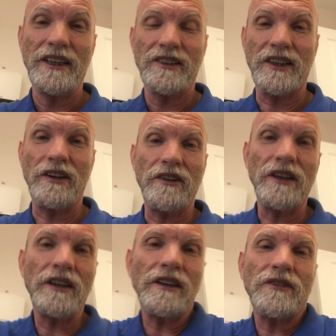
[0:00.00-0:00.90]
So
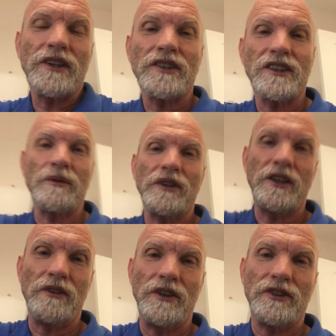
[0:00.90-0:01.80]
if this is something that
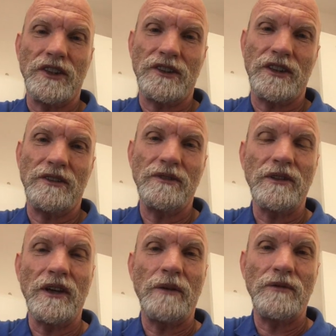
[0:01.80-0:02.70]
you're interested,
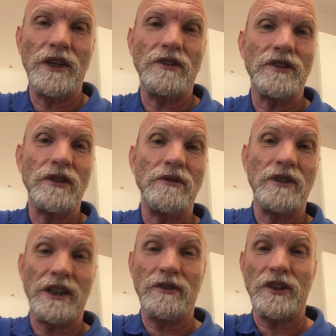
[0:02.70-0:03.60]
do
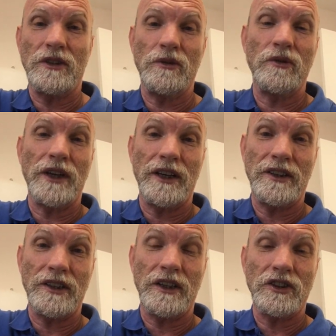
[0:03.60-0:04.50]
give us a call, get in
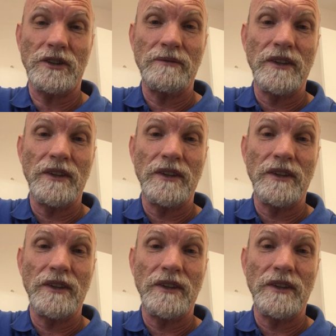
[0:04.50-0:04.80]
touch,